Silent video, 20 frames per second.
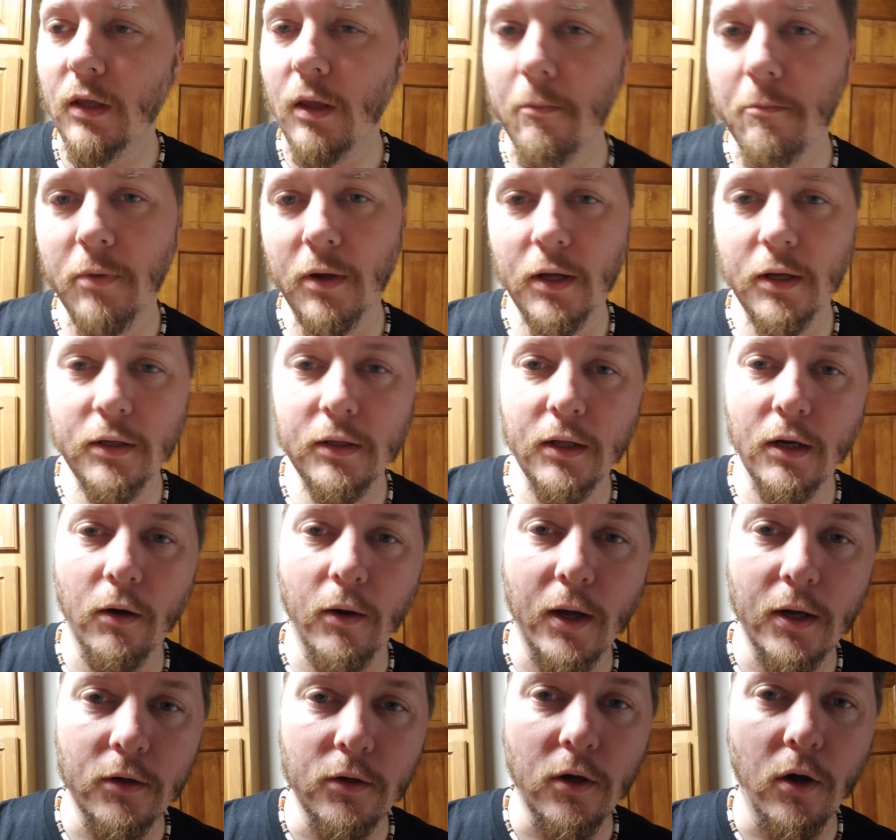but you know,
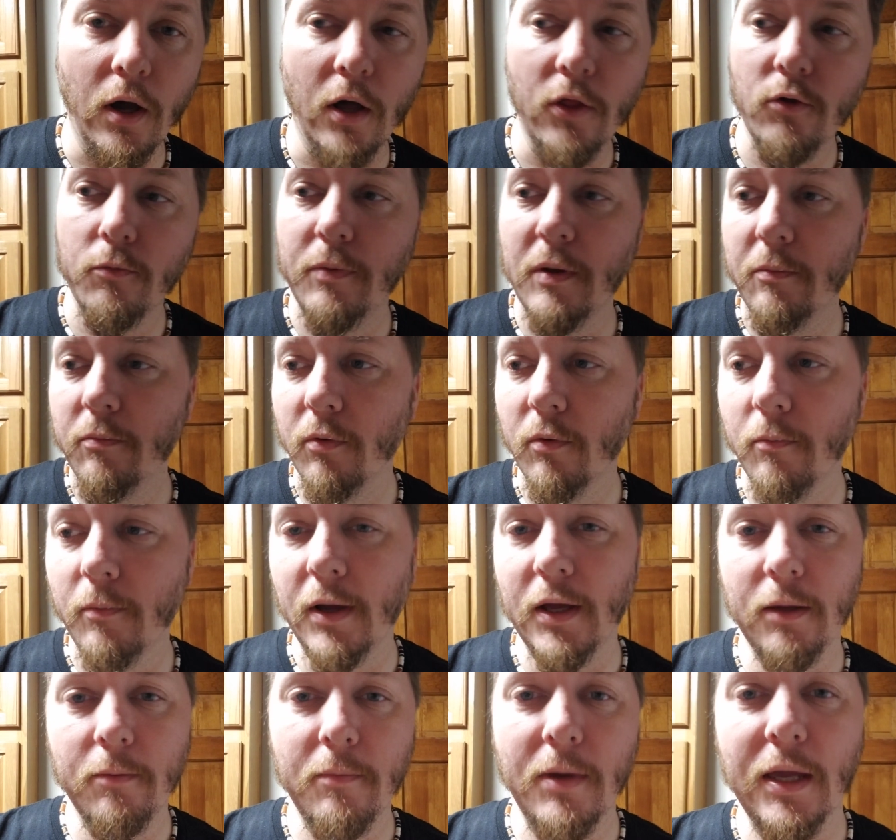I don't know. Other people
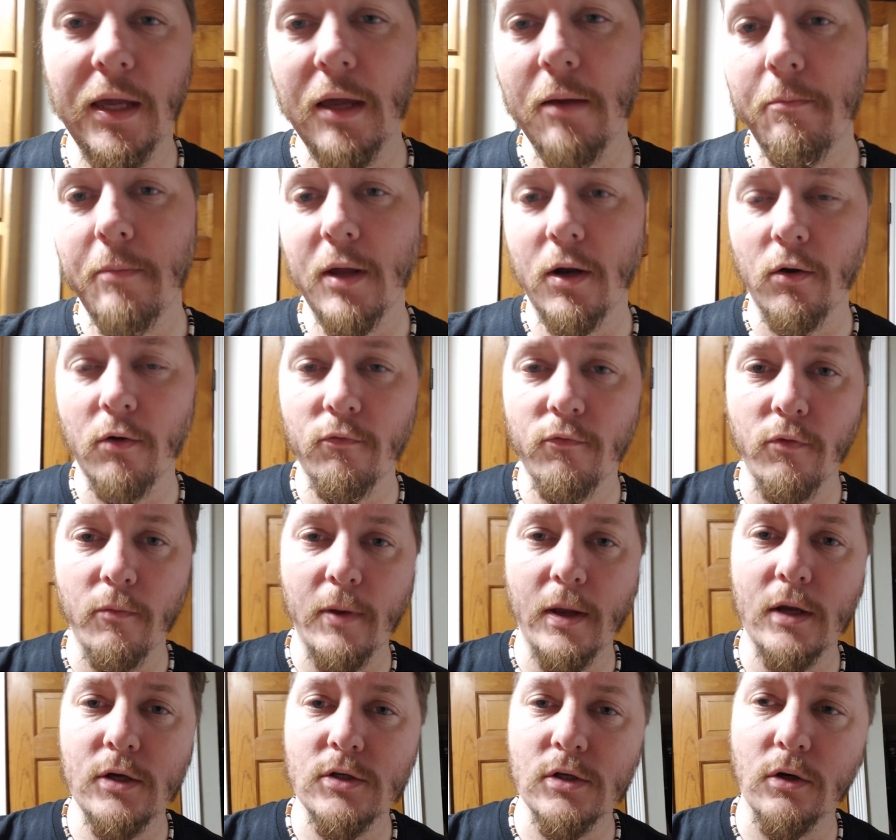might may get better
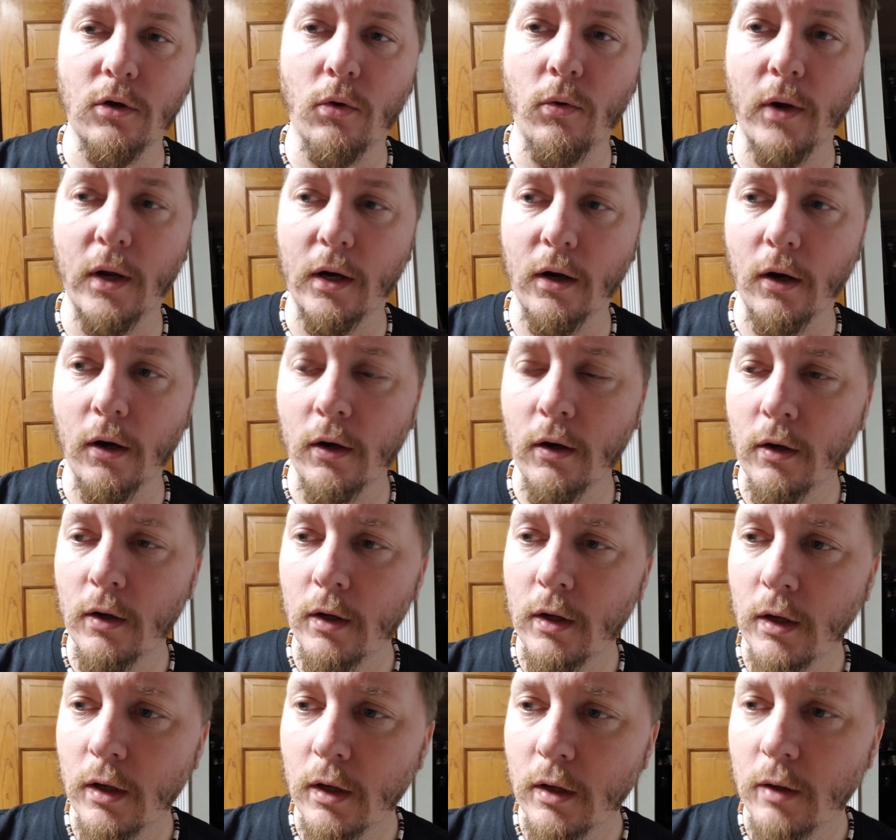information quicker.
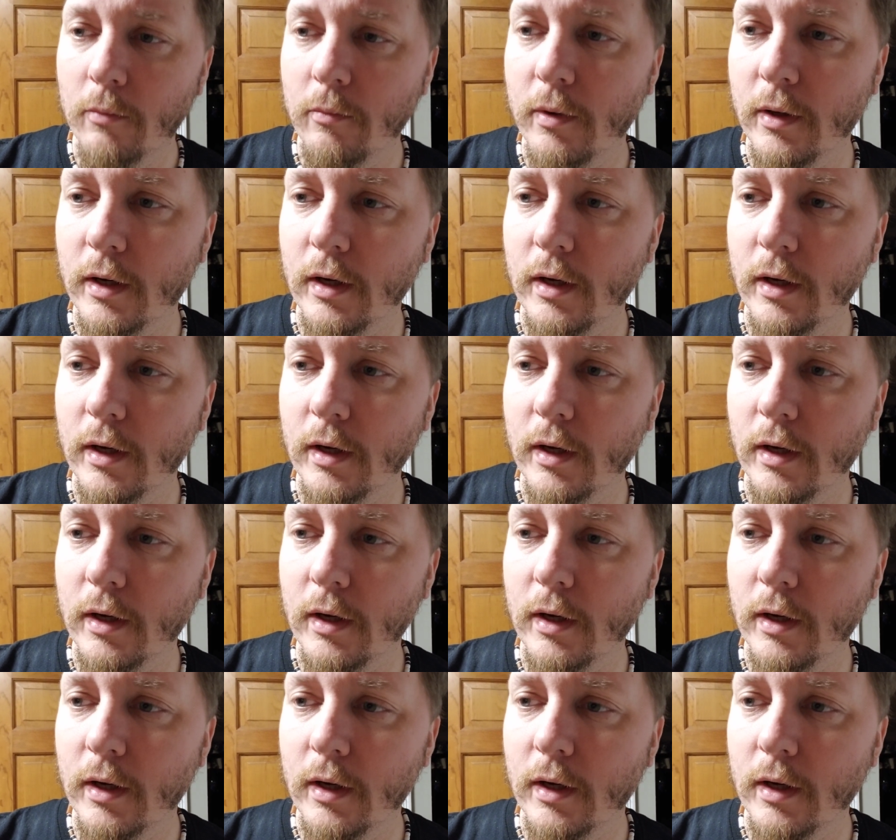But